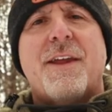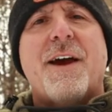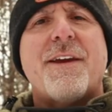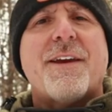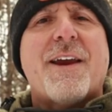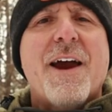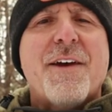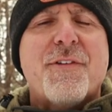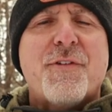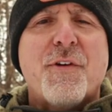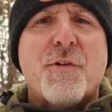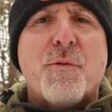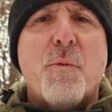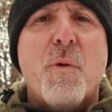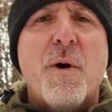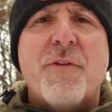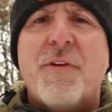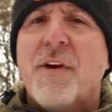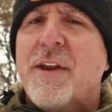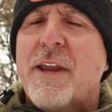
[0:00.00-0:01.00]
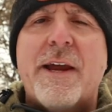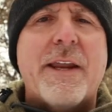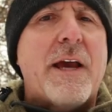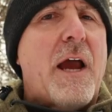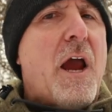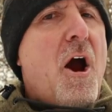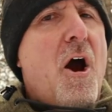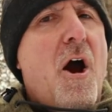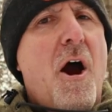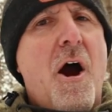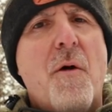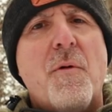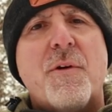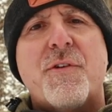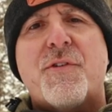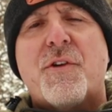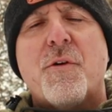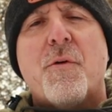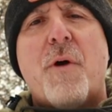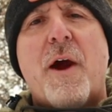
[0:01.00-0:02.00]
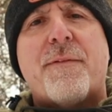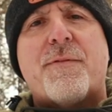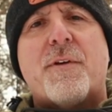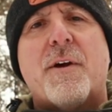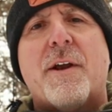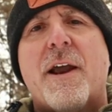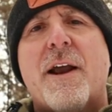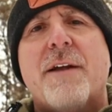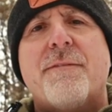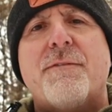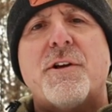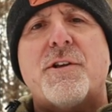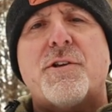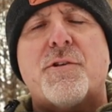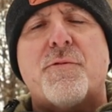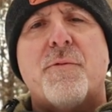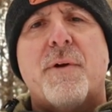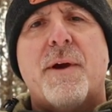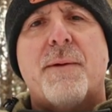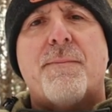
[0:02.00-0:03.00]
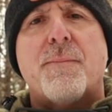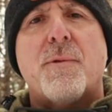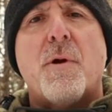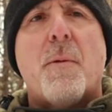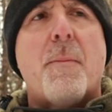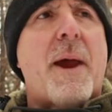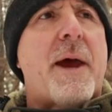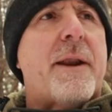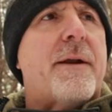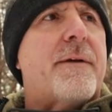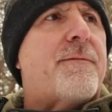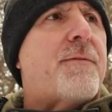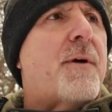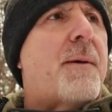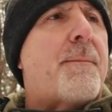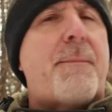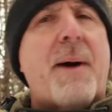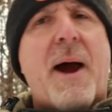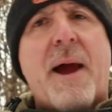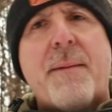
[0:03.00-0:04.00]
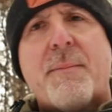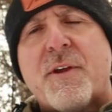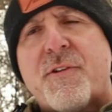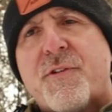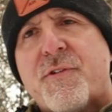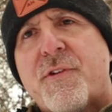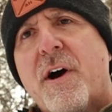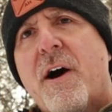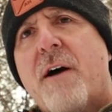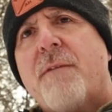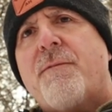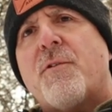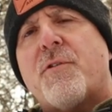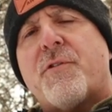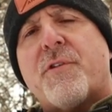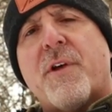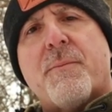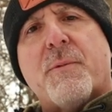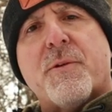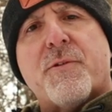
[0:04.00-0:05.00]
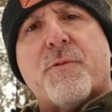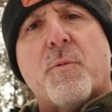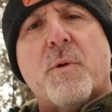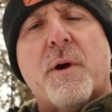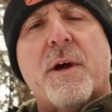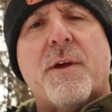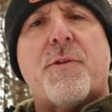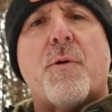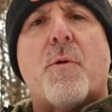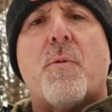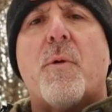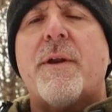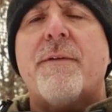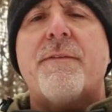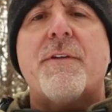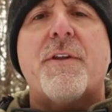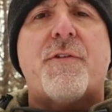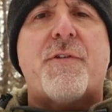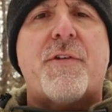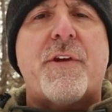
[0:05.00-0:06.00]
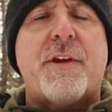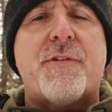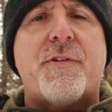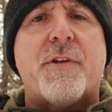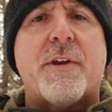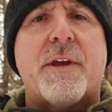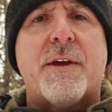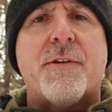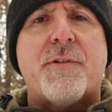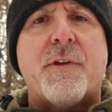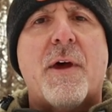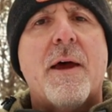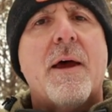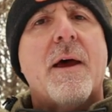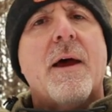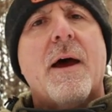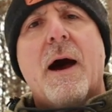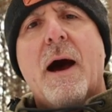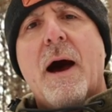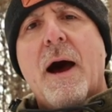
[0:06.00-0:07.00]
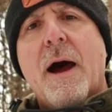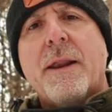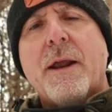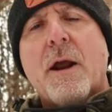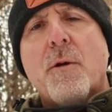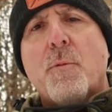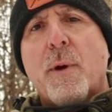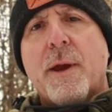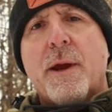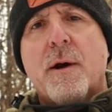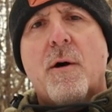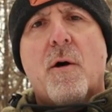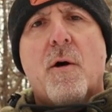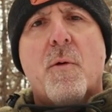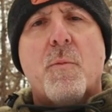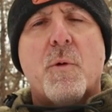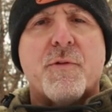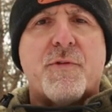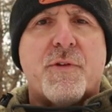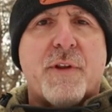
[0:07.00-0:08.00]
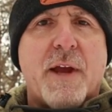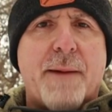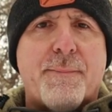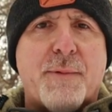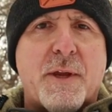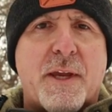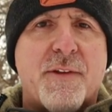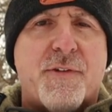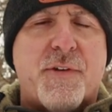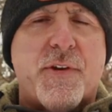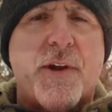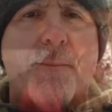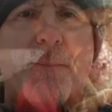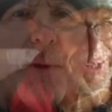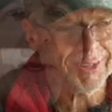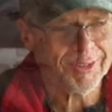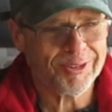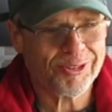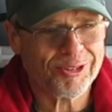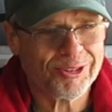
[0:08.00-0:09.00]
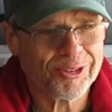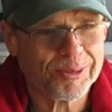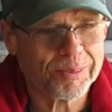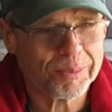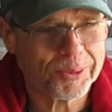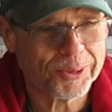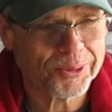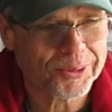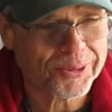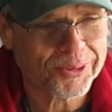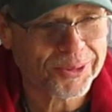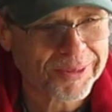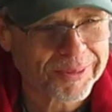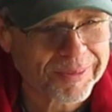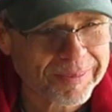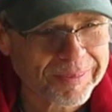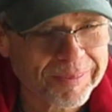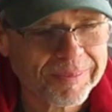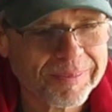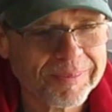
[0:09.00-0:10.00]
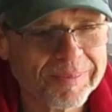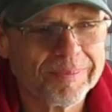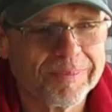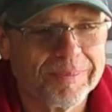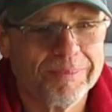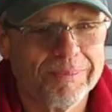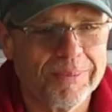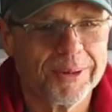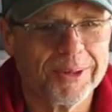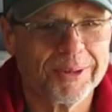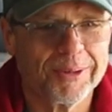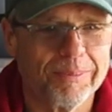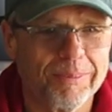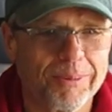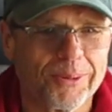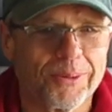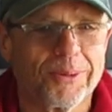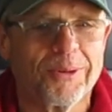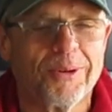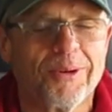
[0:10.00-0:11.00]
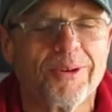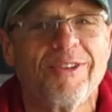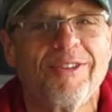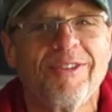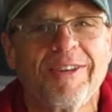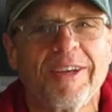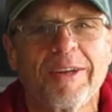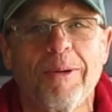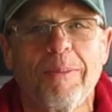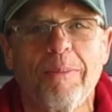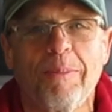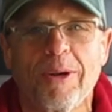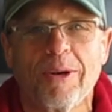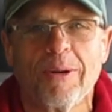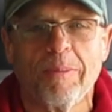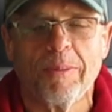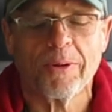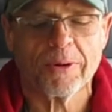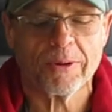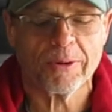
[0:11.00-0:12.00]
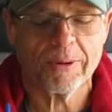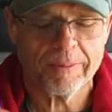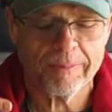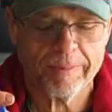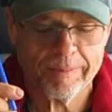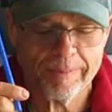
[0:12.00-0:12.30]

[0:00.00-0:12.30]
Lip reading: Now, you guys, there's one thing that I always do after every trip, no matter if I'm by myself or someone's with or whatever the season is. On our way home, we'll stop to get something to eat, and we'll make an assessment of our trip, and I'll ask